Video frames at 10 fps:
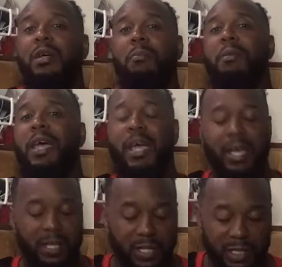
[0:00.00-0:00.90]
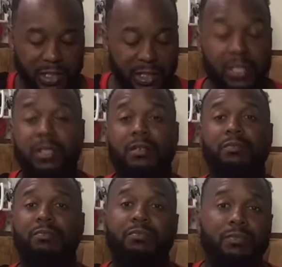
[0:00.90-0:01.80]
Man, it just
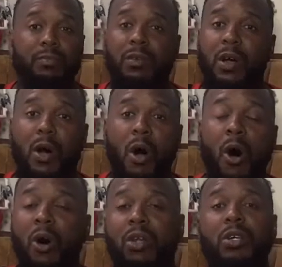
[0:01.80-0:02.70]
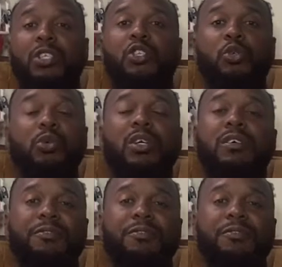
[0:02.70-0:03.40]
looks too good